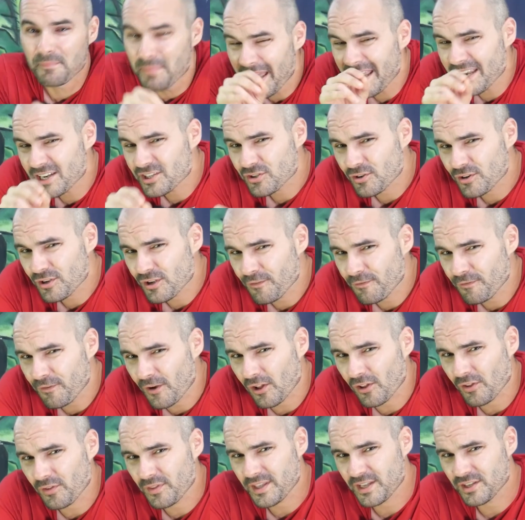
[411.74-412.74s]
Make sure you
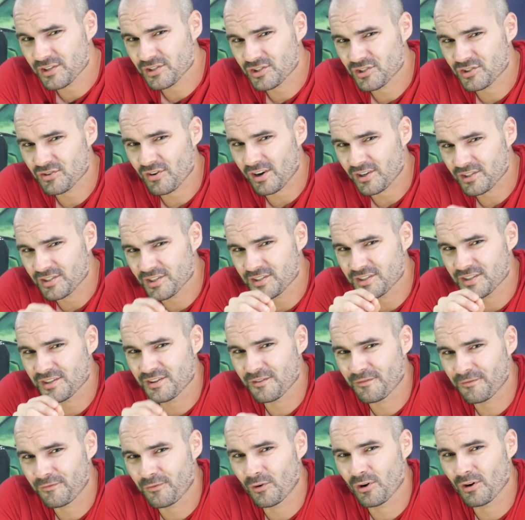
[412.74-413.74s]
follow the instructions in
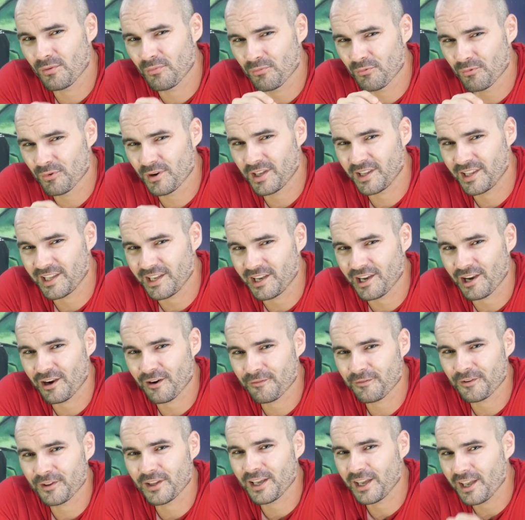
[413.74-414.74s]
the form really
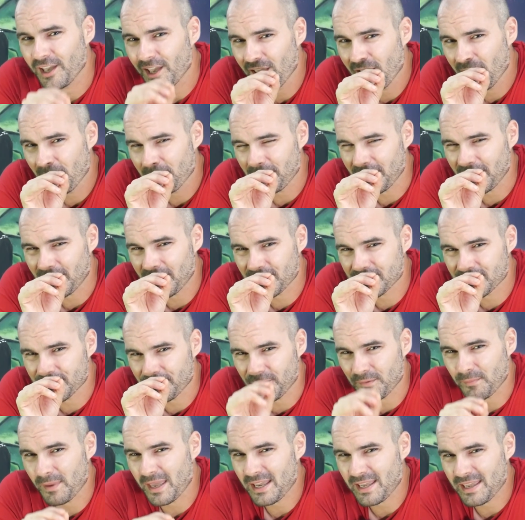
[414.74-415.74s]
carefully, because if
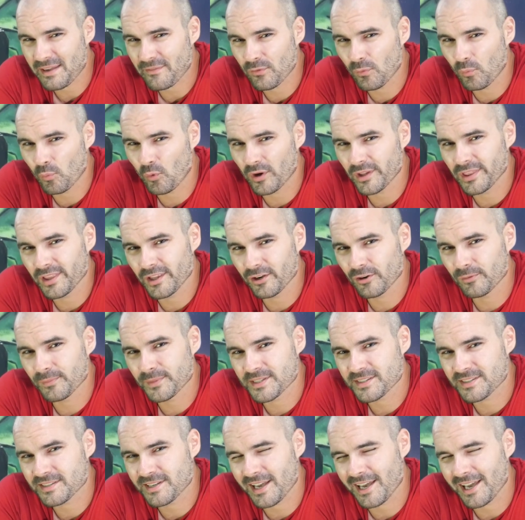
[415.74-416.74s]
you make even one little
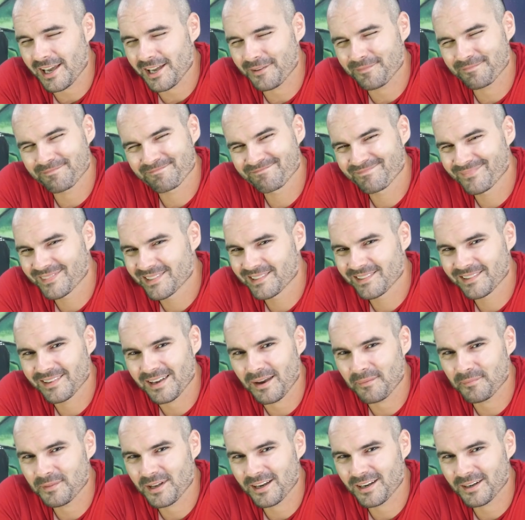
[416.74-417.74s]
mistake,
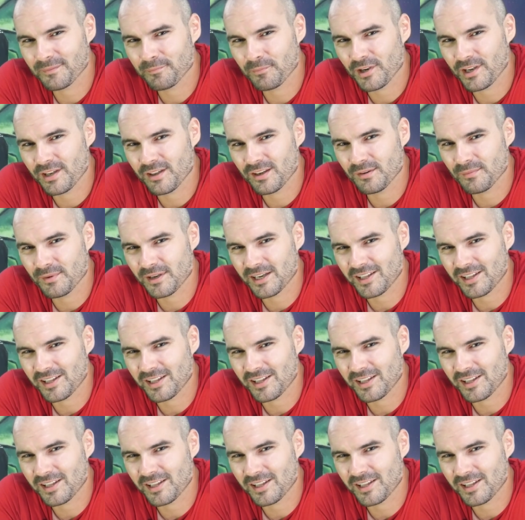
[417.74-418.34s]
I'm not gonna bring you into my